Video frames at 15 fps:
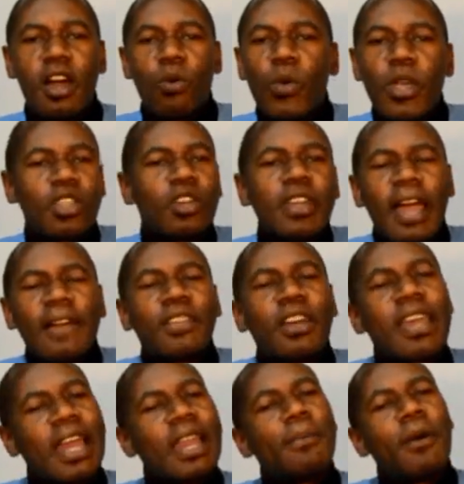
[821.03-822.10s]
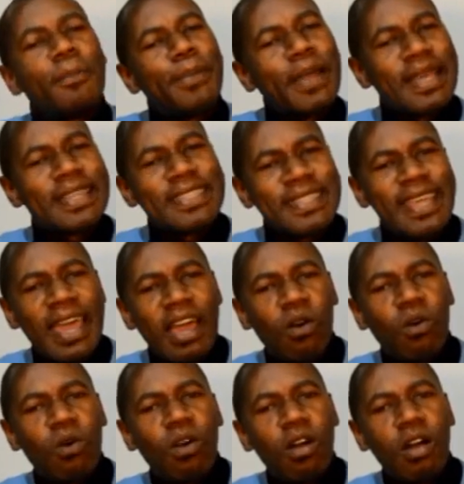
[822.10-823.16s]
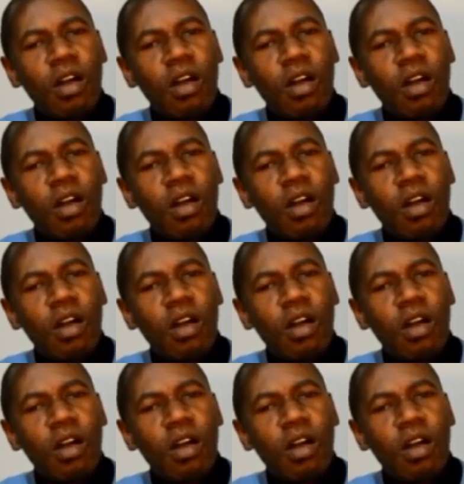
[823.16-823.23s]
We don't have that caliber of players now.